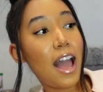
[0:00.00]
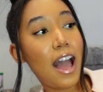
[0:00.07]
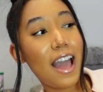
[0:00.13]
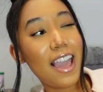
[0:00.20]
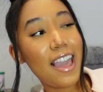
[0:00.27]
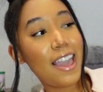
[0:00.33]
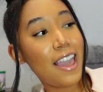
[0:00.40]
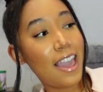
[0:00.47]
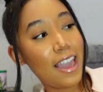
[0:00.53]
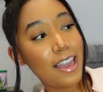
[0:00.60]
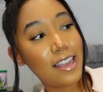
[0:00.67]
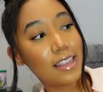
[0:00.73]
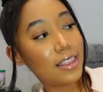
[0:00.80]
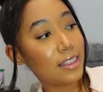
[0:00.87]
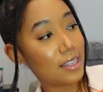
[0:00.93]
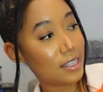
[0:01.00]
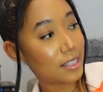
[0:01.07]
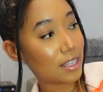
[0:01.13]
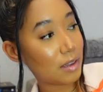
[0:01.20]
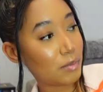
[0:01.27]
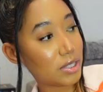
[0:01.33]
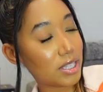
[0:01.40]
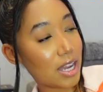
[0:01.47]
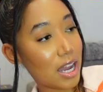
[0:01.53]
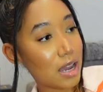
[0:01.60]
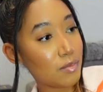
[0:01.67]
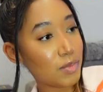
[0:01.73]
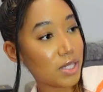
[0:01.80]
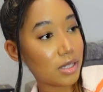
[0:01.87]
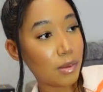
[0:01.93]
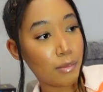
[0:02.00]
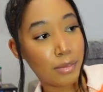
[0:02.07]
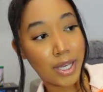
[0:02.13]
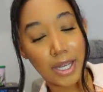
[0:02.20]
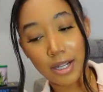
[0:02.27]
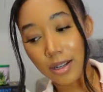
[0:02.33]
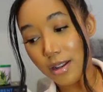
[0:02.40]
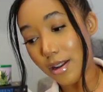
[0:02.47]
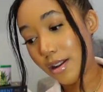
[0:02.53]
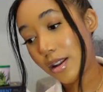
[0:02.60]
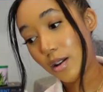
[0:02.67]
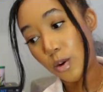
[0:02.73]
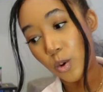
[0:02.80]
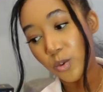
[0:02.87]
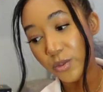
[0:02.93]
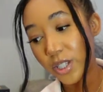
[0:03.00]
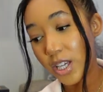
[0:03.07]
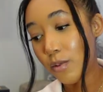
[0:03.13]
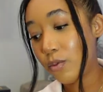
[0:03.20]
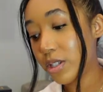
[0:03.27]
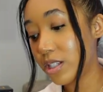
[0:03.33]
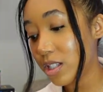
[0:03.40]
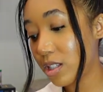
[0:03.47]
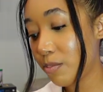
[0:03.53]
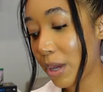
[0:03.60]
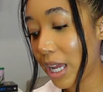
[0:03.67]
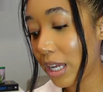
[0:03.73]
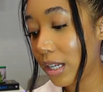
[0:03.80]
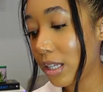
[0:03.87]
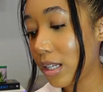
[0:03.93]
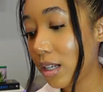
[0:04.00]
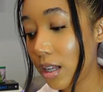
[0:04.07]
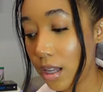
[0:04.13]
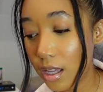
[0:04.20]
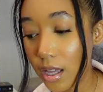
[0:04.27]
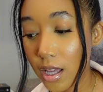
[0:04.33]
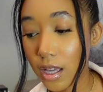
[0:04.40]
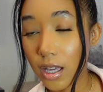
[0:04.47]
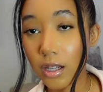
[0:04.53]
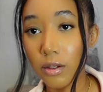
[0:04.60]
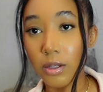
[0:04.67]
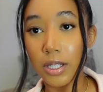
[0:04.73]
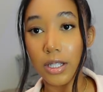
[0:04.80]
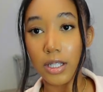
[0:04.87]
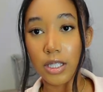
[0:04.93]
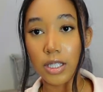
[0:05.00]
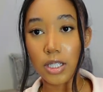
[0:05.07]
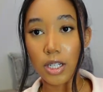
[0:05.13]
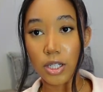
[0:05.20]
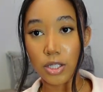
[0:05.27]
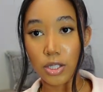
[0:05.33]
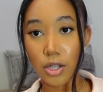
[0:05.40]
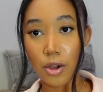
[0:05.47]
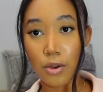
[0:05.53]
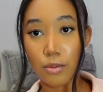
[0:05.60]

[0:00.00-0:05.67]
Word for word: I hate these type of tops, but hopefully once it's painted, it'll look good. So